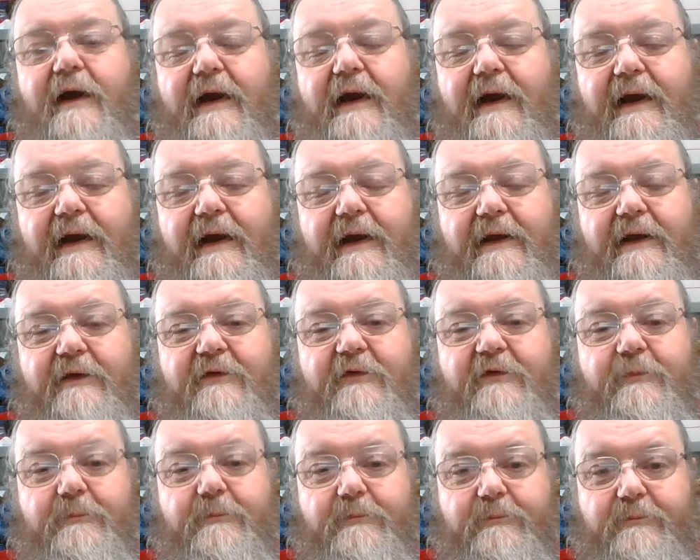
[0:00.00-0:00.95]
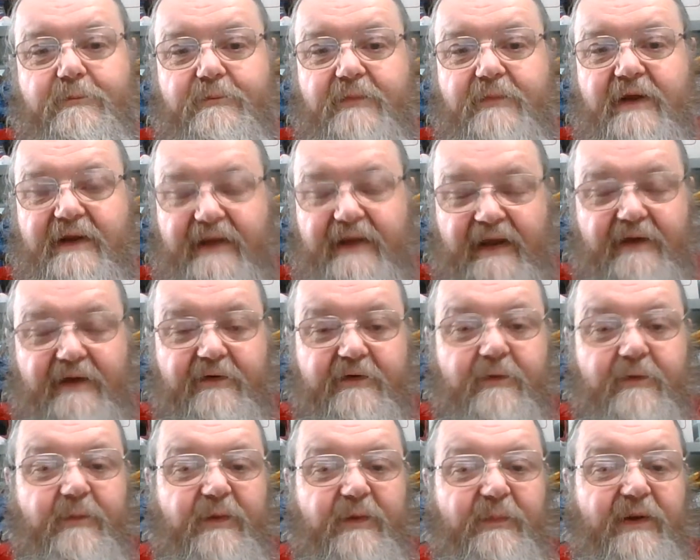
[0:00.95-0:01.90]
and again
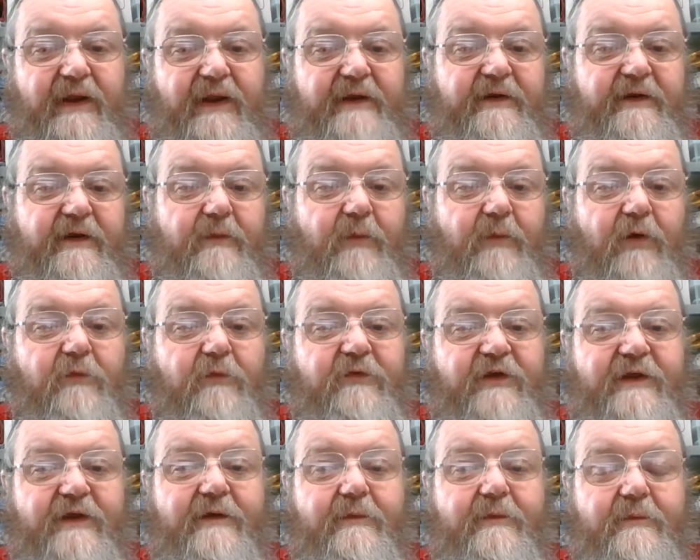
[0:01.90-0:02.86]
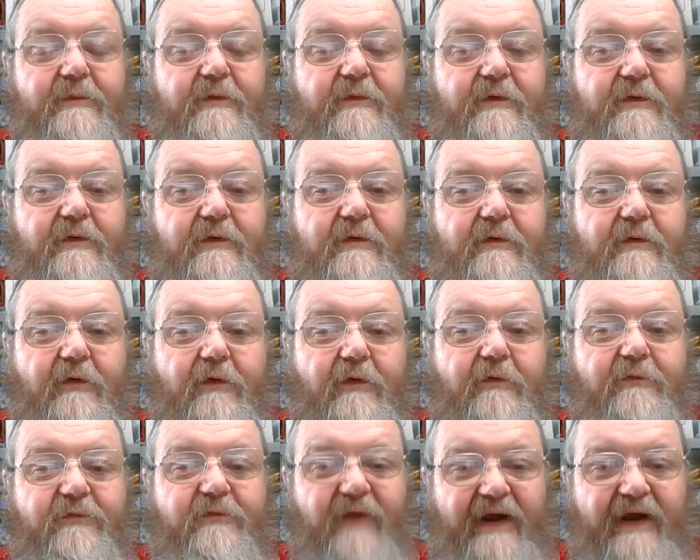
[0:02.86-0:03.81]
can be played in a
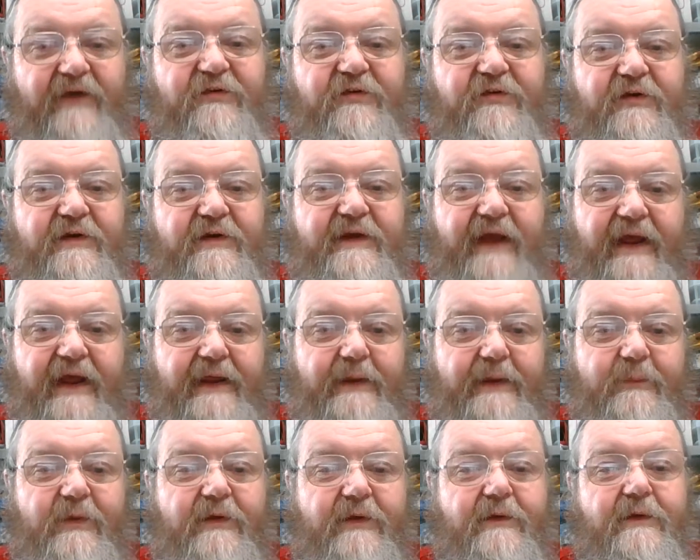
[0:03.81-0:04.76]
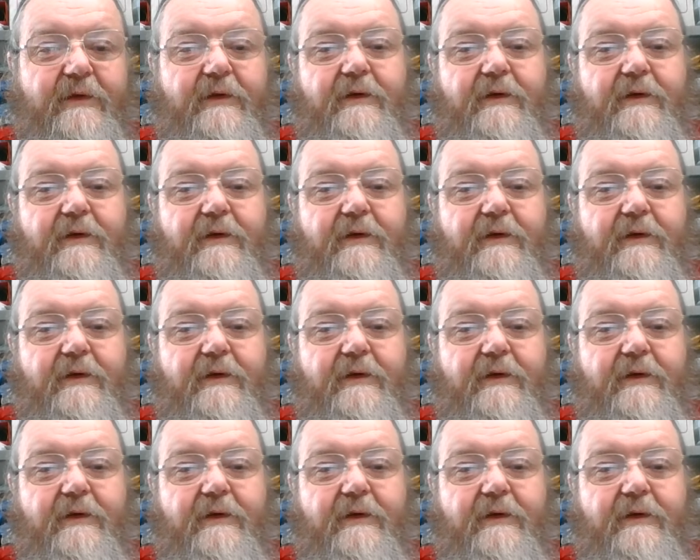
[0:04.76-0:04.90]
multi-faction game